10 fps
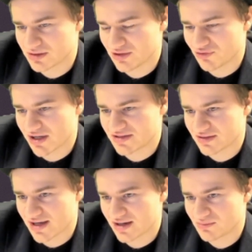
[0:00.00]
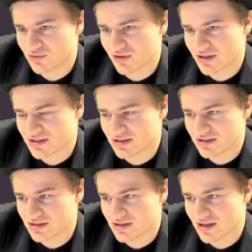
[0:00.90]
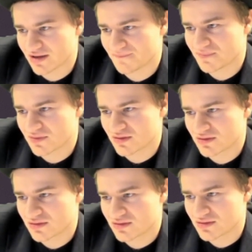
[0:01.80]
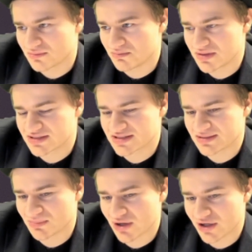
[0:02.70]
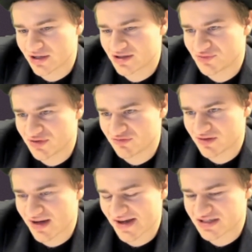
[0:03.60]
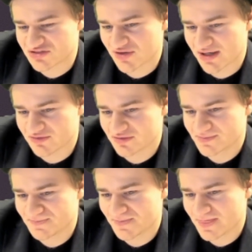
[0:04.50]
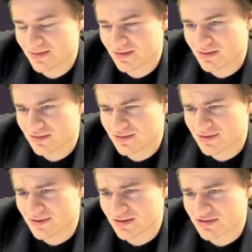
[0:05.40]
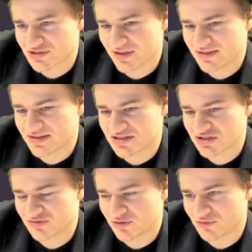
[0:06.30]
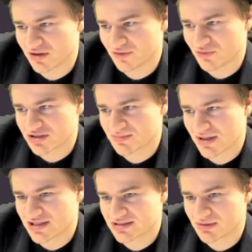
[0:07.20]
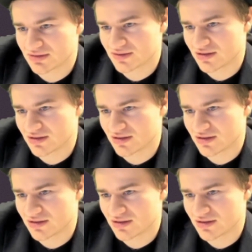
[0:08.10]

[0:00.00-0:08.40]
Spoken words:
white, and Nakamura, he misses the mark with a knight h5. So knight takes g4 when it was possible.